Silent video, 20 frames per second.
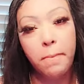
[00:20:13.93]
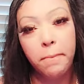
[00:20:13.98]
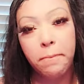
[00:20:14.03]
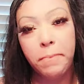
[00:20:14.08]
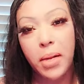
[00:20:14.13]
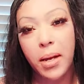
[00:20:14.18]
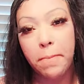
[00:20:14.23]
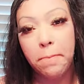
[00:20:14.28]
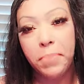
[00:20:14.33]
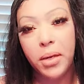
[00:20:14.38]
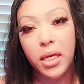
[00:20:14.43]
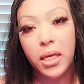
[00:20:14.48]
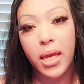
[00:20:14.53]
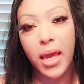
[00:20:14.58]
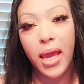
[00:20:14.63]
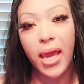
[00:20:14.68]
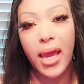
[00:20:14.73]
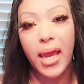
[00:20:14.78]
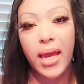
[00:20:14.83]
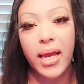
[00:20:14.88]
Bumping
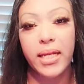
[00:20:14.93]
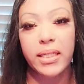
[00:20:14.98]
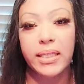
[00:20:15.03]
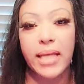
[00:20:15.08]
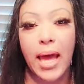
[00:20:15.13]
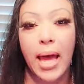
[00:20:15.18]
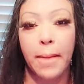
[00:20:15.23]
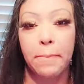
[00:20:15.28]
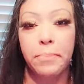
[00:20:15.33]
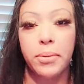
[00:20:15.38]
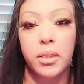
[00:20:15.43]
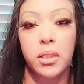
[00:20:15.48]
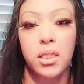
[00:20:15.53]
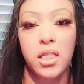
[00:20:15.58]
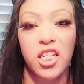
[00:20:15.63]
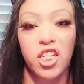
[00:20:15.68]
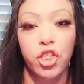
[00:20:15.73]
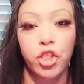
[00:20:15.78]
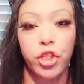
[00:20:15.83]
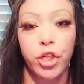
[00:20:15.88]
heads,
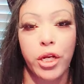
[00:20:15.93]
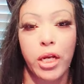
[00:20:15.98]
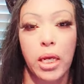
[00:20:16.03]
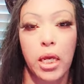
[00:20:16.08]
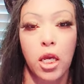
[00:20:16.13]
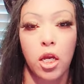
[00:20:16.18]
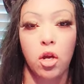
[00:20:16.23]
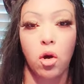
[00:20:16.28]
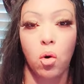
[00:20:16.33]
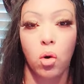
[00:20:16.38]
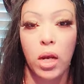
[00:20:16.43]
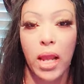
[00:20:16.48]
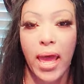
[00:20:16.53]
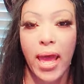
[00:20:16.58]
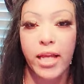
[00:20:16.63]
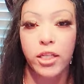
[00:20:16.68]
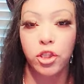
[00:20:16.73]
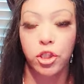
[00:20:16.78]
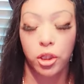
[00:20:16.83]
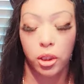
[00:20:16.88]
opposition, ego
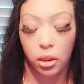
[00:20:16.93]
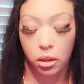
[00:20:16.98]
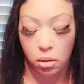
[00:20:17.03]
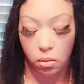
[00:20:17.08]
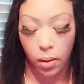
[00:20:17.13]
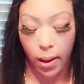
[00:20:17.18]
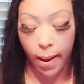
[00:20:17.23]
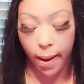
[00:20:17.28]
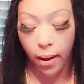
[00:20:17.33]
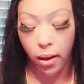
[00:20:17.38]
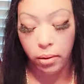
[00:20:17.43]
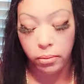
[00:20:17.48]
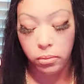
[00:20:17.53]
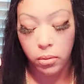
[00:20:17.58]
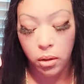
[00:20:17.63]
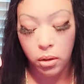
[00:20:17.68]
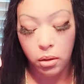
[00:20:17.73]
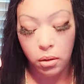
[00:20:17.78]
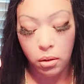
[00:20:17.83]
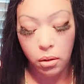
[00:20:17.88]
clashing, okay?
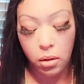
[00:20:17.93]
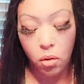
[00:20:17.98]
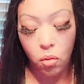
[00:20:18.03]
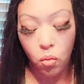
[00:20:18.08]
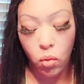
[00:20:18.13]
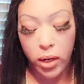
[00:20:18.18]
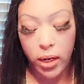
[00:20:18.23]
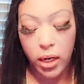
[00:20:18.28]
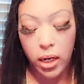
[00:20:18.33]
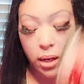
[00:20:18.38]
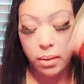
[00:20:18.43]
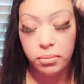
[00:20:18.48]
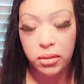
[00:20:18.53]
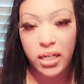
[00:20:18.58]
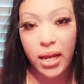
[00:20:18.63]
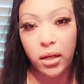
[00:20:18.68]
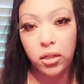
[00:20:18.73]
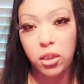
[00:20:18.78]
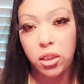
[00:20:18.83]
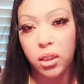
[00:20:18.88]
When it comes
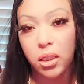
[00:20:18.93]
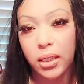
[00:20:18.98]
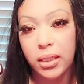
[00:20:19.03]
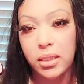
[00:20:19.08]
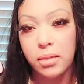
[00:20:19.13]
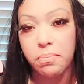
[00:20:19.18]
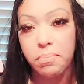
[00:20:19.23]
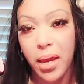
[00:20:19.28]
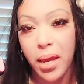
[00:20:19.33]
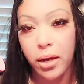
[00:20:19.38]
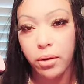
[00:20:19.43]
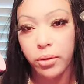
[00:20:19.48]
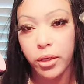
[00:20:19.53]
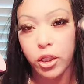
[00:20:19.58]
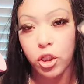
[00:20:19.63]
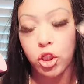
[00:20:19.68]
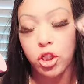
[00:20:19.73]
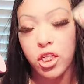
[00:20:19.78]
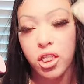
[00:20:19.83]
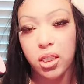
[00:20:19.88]
down to this
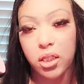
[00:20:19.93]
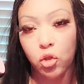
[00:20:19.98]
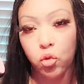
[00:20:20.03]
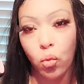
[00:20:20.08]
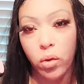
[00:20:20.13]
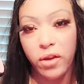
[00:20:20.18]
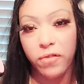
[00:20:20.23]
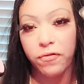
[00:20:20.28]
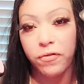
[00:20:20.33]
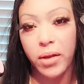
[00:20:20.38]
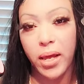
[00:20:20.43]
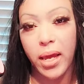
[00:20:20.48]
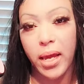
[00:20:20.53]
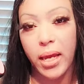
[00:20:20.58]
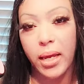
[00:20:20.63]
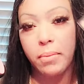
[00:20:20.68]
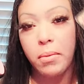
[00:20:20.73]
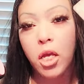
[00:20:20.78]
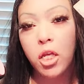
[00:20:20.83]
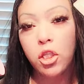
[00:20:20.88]
marriage, this twin
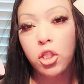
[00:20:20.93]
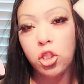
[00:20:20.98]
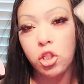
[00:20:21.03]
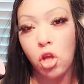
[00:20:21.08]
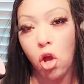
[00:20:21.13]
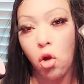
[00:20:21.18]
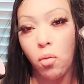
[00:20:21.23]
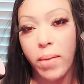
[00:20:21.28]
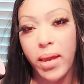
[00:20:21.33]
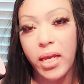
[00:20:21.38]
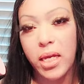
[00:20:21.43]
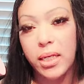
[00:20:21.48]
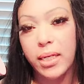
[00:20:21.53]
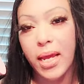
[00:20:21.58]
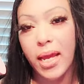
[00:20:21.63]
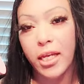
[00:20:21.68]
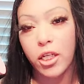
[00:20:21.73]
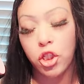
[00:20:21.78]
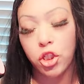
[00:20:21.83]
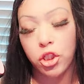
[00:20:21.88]
flame, soulmate
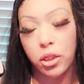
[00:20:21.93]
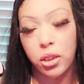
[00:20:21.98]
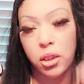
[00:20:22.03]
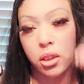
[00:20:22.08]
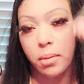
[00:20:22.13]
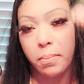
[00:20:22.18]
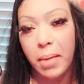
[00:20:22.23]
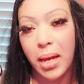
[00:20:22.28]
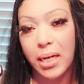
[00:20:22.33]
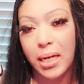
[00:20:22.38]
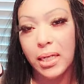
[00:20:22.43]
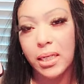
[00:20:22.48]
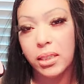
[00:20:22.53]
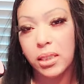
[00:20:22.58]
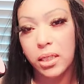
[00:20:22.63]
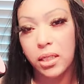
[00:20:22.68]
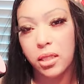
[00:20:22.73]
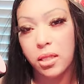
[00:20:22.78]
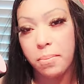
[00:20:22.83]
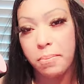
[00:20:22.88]
connection, somebody is
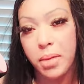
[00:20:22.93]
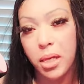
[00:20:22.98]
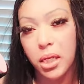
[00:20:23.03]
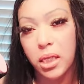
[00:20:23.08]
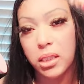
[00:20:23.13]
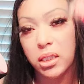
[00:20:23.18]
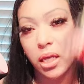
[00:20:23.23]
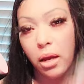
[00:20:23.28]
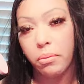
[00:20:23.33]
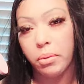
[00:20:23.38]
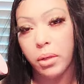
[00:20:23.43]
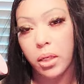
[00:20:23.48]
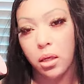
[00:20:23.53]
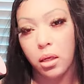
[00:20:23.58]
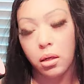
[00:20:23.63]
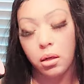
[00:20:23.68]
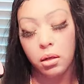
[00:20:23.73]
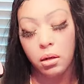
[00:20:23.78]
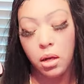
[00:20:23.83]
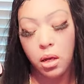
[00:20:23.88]
in the military
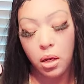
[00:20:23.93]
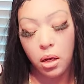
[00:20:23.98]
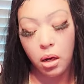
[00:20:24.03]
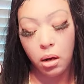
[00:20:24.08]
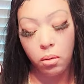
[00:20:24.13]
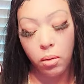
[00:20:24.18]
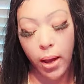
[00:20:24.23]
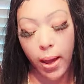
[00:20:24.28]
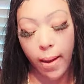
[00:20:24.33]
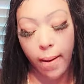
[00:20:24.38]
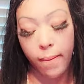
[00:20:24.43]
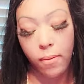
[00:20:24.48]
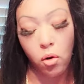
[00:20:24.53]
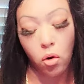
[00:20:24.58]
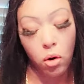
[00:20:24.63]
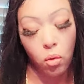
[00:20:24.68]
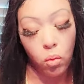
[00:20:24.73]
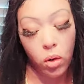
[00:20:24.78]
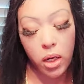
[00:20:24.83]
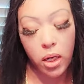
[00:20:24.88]
here, okay?
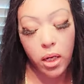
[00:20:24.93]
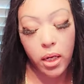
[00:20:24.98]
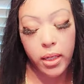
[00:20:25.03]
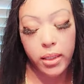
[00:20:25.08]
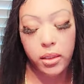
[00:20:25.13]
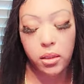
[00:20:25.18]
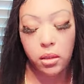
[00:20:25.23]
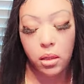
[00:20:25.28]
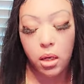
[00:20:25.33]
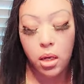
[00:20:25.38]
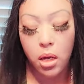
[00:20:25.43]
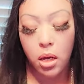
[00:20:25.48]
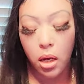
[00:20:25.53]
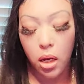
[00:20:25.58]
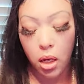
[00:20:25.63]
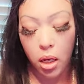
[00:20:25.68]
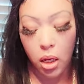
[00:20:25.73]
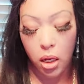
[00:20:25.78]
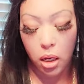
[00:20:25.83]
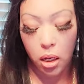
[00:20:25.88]
Or was.
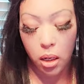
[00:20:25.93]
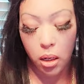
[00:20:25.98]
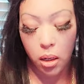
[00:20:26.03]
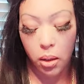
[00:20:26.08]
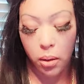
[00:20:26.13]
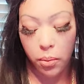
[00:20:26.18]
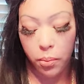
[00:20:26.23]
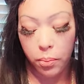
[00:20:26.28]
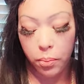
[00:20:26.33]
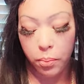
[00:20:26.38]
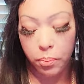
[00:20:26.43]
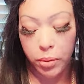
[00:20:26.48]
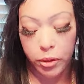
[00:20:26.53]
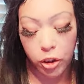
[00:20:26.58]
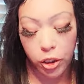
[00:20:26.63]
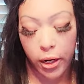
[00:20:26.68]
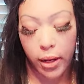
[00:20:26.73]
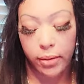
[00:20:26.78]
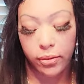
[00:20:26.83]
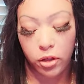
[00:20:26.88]
Um,
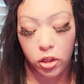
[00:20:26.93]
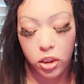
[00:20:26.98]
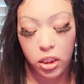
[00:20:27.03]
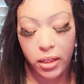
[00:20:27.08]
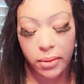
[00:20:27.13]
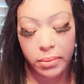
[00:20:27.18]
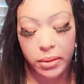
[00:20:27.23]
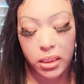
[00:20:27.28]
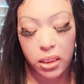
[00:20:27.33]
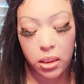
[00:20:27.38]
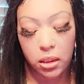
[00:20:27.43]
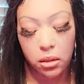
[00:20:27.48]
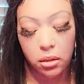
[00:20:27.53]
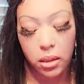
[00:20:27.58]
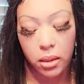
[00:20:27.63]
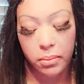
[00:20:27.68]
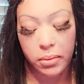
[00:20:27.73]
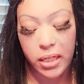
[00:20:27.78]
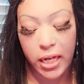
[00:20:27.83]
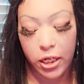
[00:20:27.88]
but yeah, there's limited
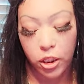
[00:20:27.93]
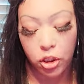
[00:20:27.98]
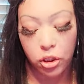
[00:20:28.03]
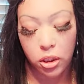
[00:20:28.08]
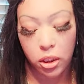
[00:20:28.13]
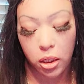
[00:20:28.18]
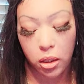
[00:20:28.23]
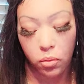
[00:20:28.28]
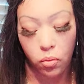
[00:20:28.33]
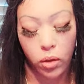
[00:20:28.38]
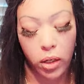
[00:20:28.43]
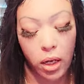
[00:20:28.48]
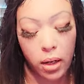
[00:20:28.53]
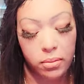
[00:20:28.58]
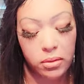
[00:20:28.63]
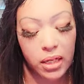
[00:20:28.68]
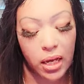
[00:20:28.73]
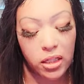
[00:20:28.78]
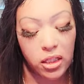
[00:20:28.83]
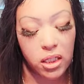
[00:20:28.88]
limitations here when it
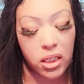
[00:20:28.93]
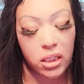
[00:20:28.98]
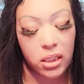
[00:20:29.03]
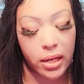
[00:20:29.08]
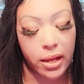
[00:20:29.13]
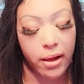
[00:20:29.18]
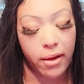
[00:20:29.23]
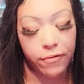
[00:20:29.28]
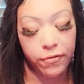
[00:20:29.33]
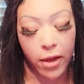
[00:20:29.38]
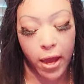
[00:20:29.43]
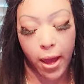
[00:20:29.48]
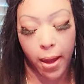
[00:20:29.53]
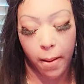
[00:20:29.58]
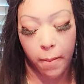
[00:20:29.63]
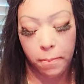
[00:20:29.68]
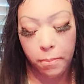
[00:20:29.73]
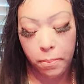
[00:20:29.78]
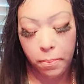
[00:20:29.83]
comes down to this love, okay?